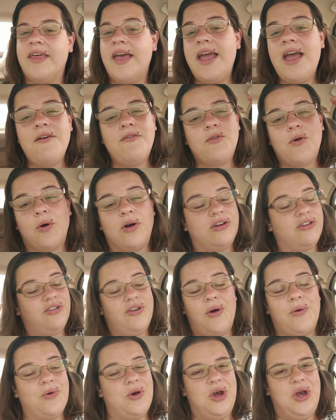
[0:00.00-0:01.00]
They, of course,
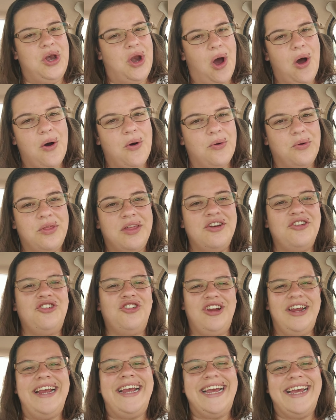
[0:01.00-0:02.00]
don't know that
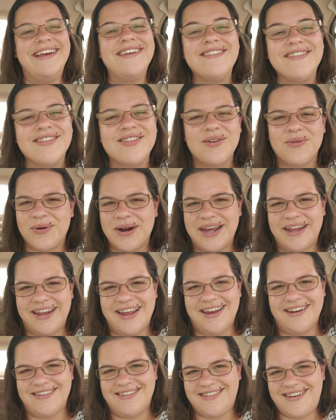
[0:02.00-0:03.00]
she is the
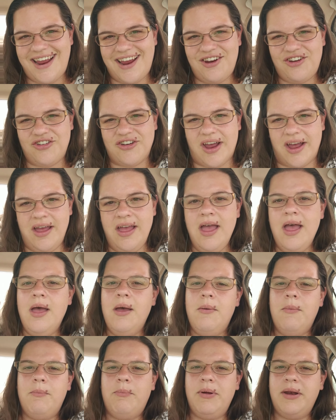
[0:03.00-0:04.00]
real Anastasia,
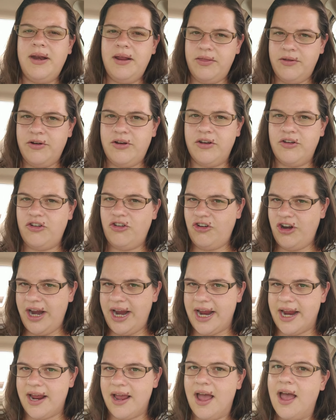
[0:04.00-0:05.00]
but neither does
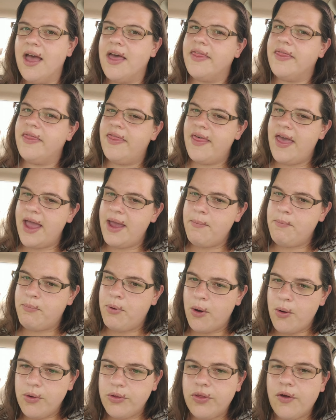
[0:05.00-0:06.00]
she. They
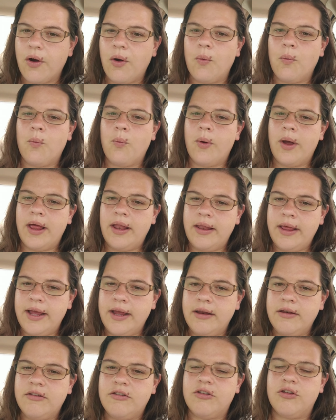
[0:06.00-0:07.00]
both are
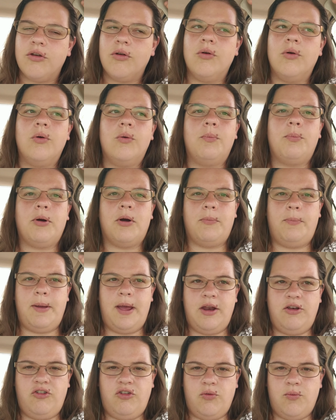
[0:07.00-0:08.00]
willing to
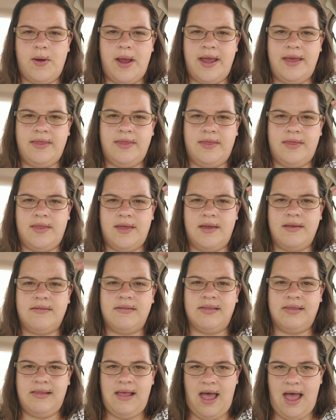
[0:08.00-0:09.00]
perpetuate
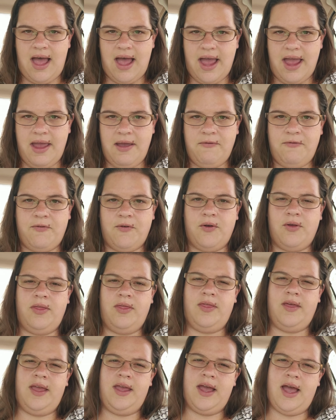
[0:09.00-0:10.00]
this lie for
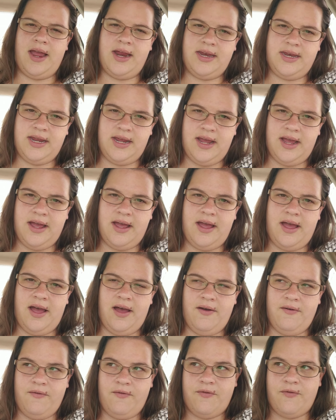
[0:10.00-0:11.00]
the idea
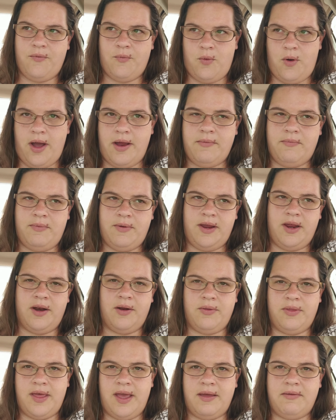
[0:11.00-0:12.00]
of what,
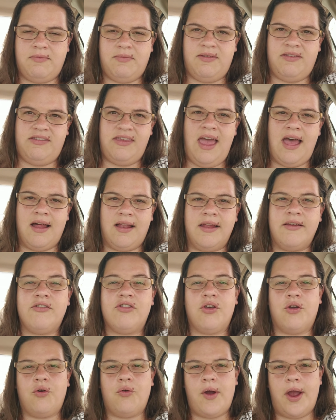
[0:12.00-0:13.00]
they sell
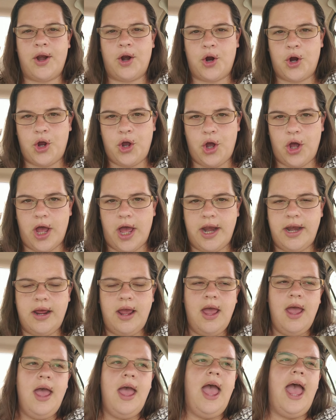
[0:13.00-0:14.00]
as the greater good.
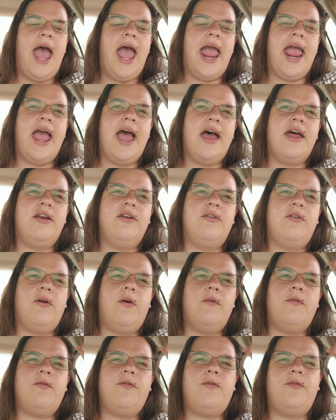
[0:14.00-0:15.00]
And
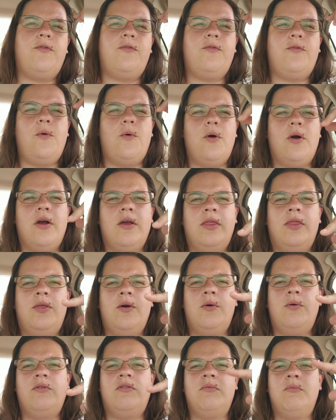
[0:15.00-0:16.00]
for
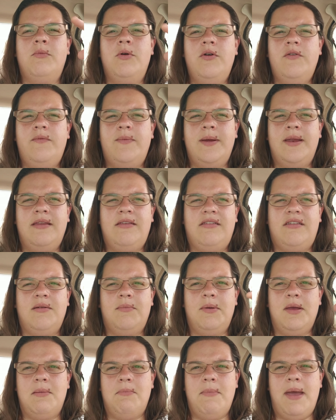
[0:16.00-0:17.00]
those movements
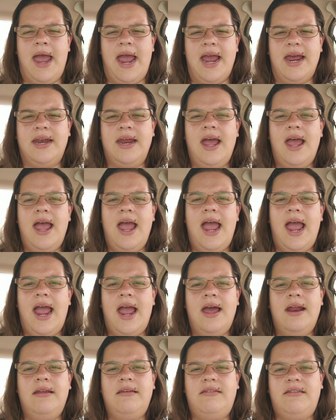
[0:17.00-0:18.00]
to be made,
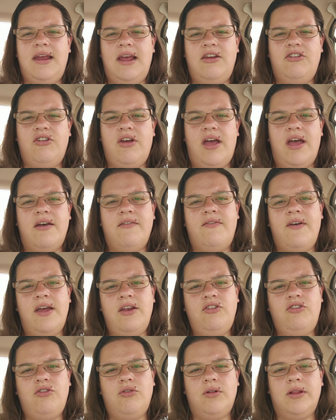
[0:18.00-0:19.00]
Anastasia
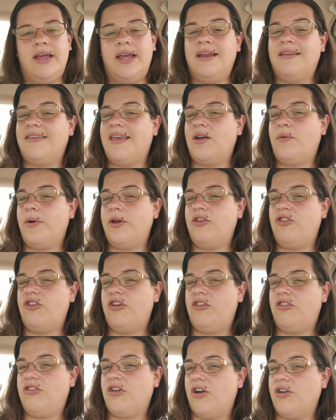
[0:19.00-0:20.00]
eventually, it's like when
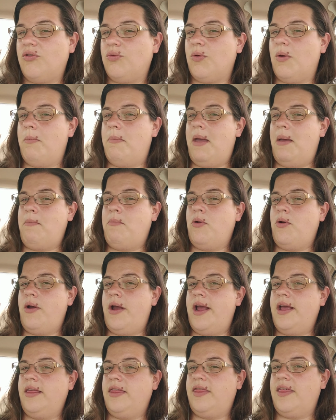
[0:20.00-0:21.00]
she starts
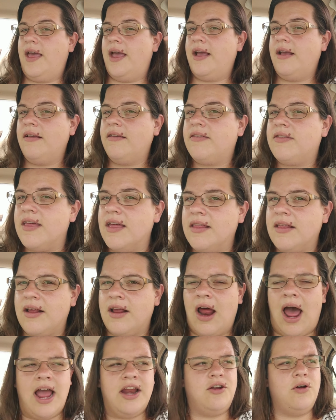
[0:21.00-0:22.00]
remembering things that
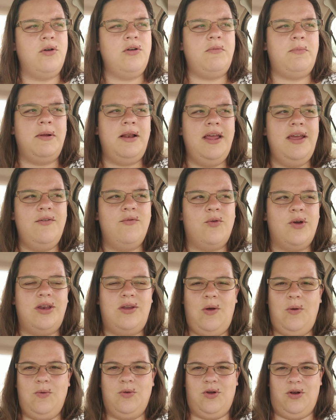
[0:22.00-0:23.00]
I don't believe we
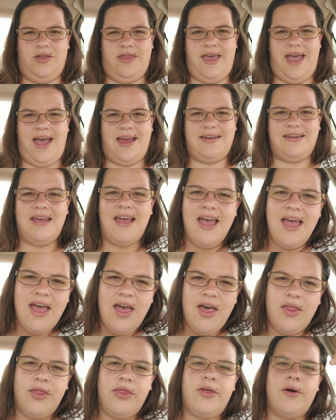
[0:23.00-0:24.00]
told her that.
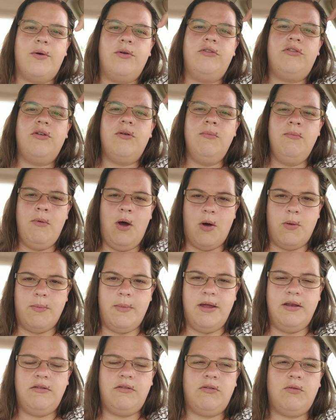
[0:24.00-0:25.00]
Those are
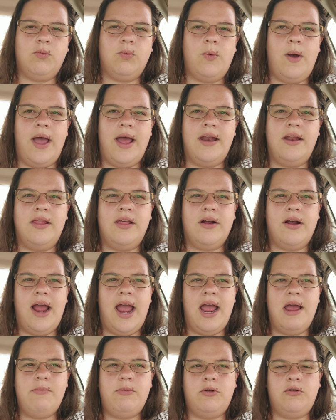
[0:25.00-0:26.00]
moments when they're
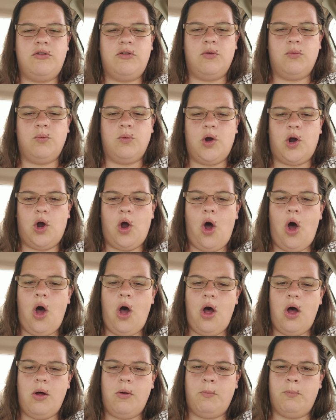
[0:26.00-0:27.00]
able to
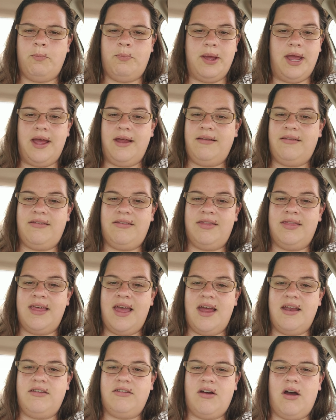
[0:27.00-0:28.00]
recall bits
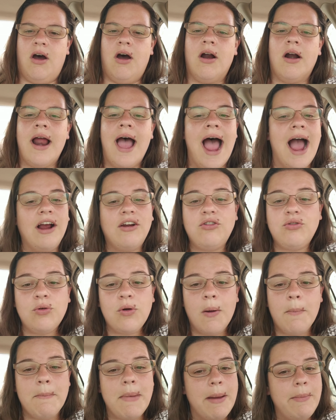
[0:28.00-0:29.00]
that are
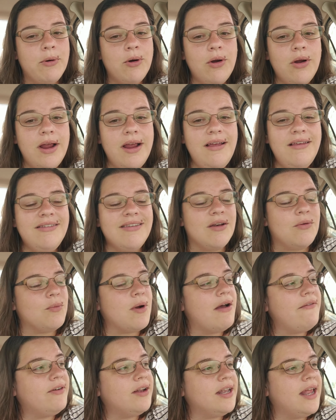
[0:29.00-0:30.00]
actual memories
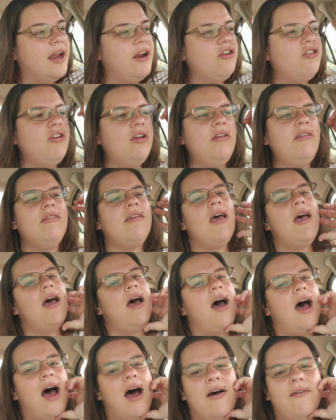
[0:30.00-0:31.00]
and revelations
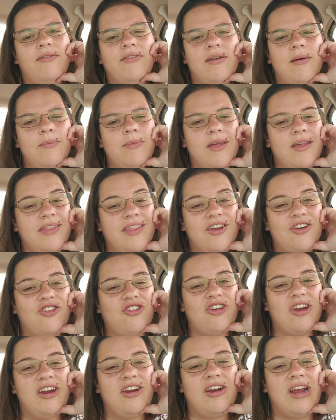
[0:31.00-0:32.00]
of something that
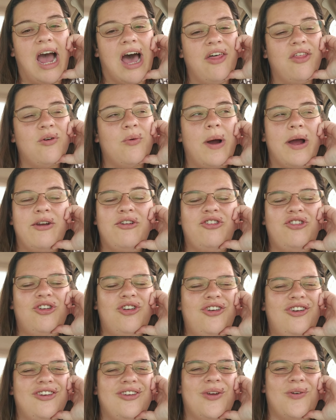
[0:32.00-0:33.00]
she otherwise
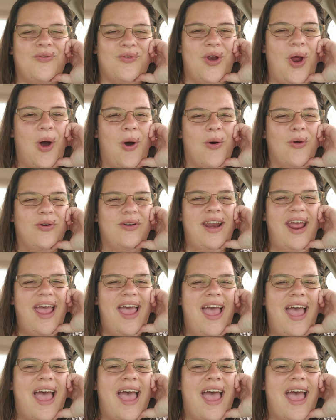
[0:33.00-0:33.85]
shouldn't have known.